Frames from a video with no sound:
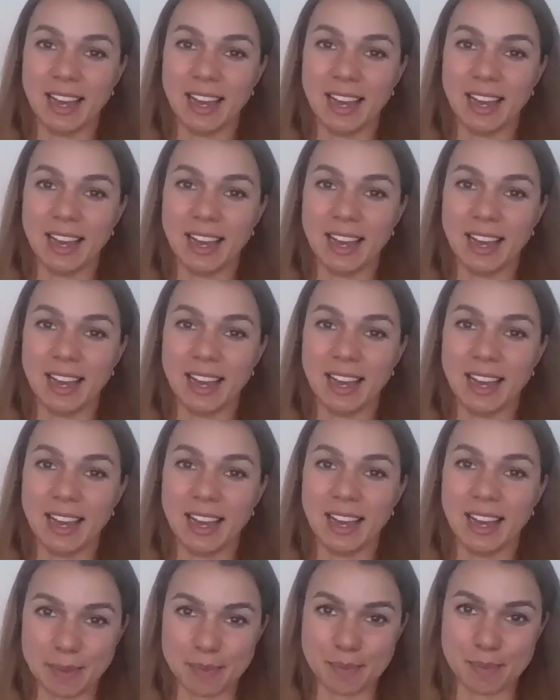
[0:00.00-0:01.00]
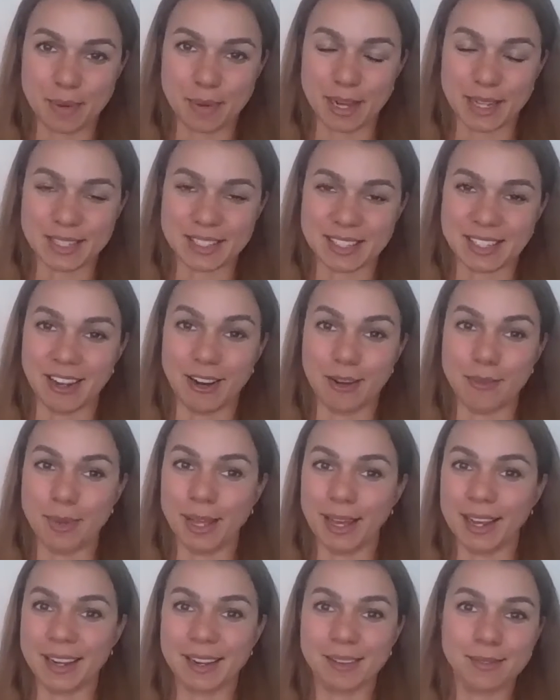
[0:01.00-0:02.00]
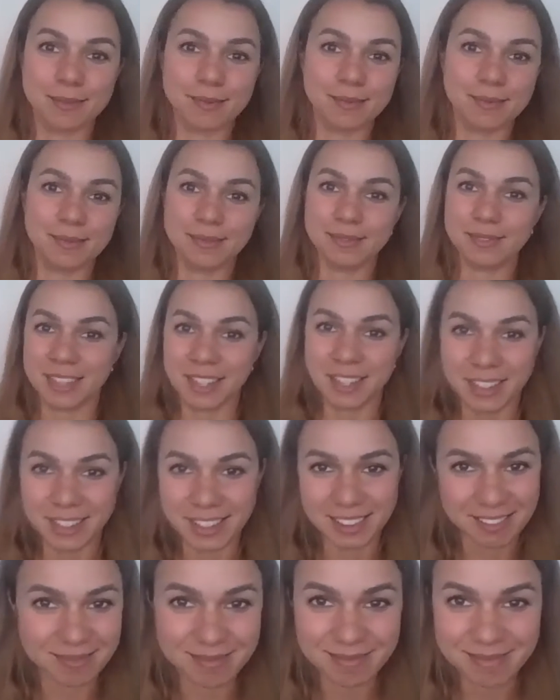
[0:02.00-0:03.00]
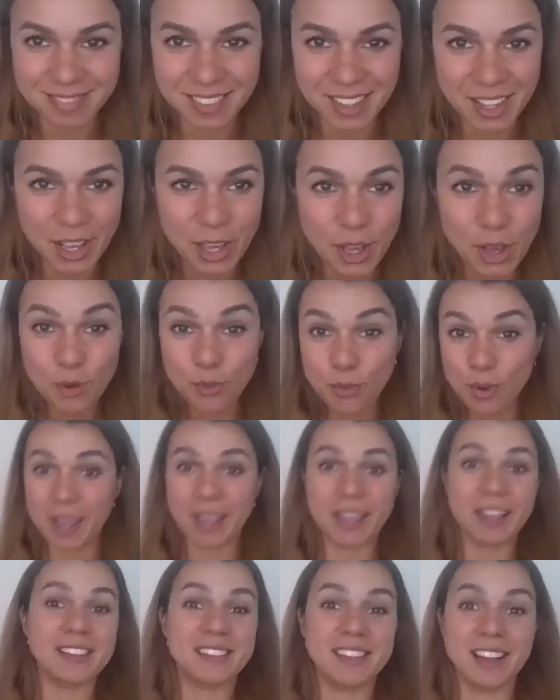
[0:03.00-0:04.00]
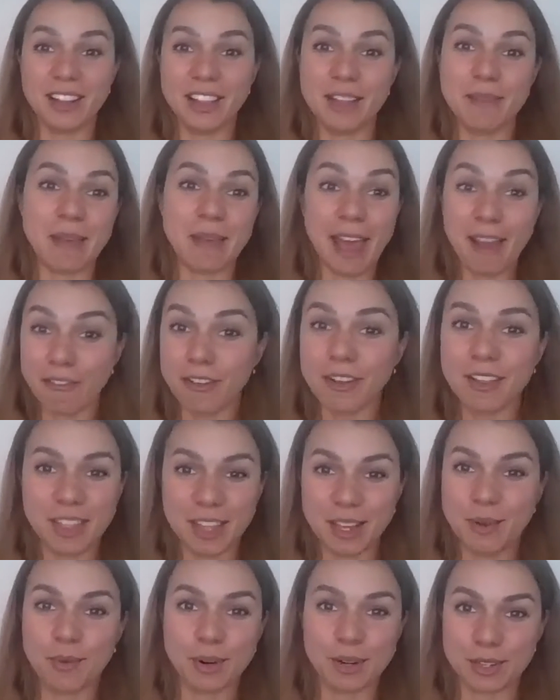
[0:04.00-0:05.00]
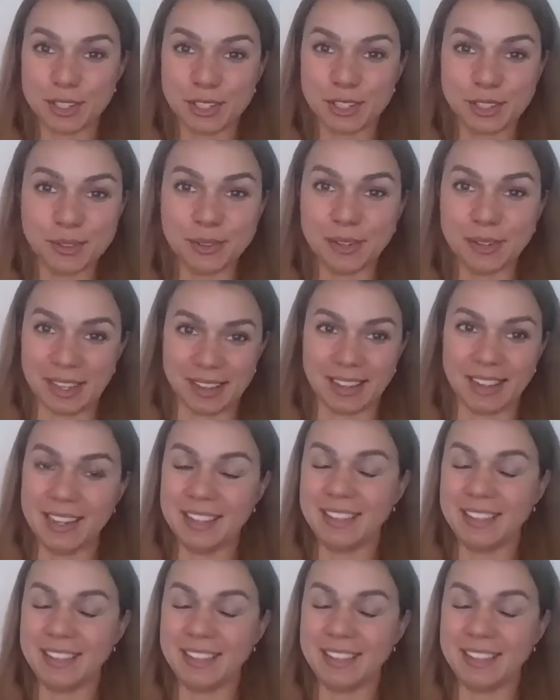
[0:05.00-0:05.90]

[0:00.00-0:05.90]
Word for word: And I'll tell even my boss now, I'll be like, Dylan, we can tell them everything we're doing. It